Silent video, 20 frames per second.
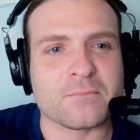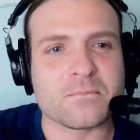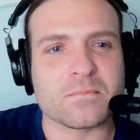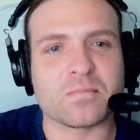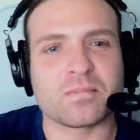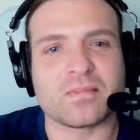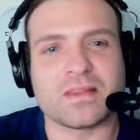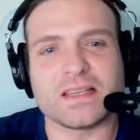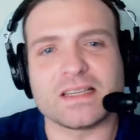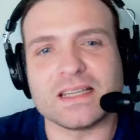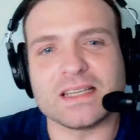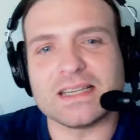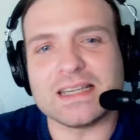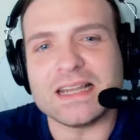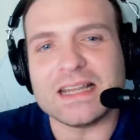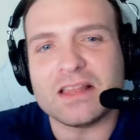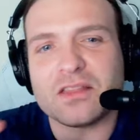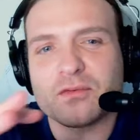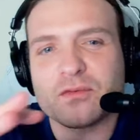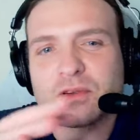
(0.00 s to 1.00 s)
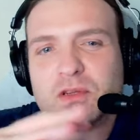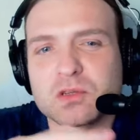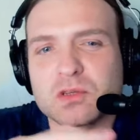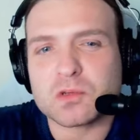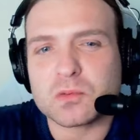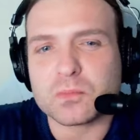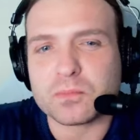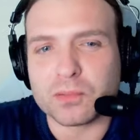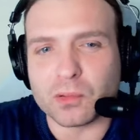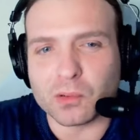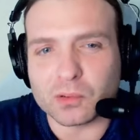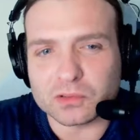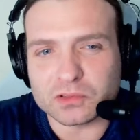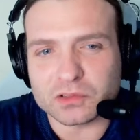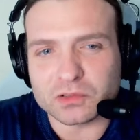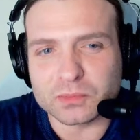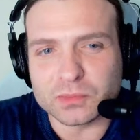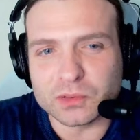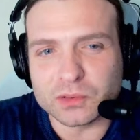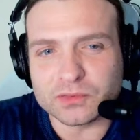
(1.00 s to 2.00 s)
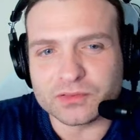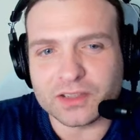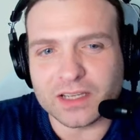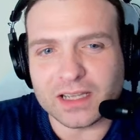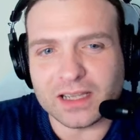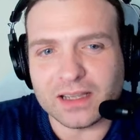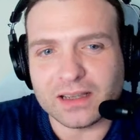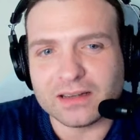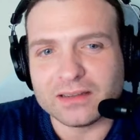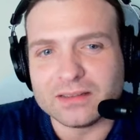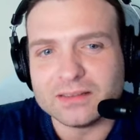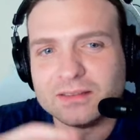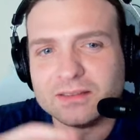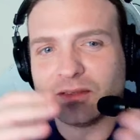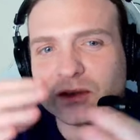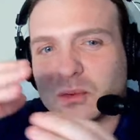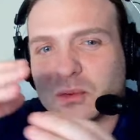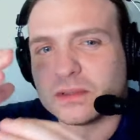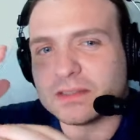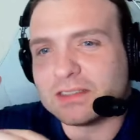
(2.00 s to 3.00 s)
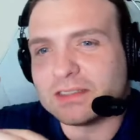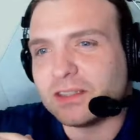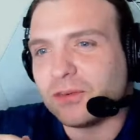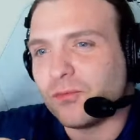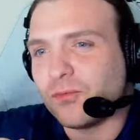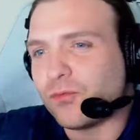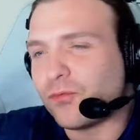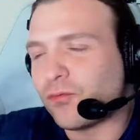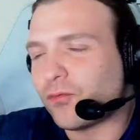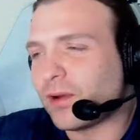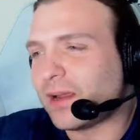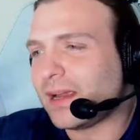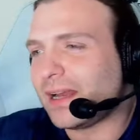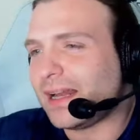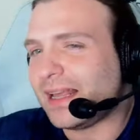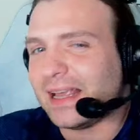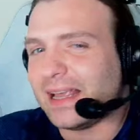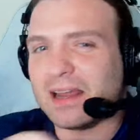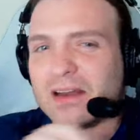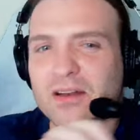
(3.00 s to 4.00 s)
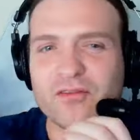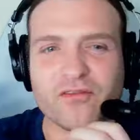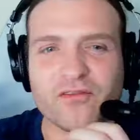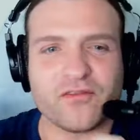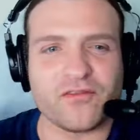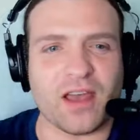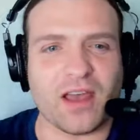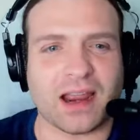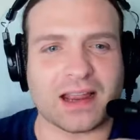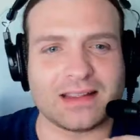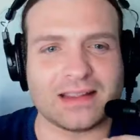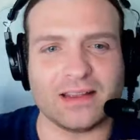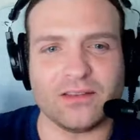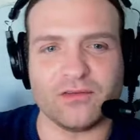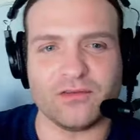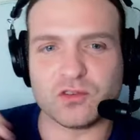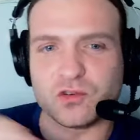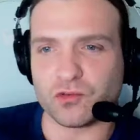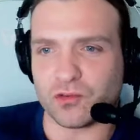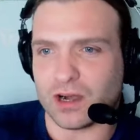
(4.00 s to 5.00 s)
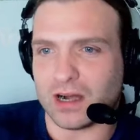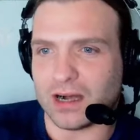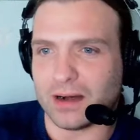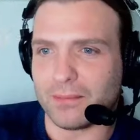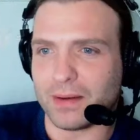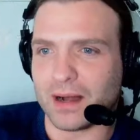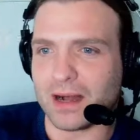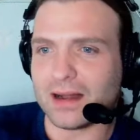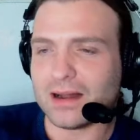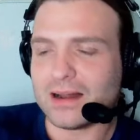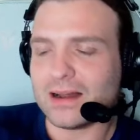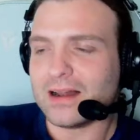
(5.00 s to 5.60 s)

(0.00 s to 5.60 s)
this is neither a sports movie, nor is it really an effective drama.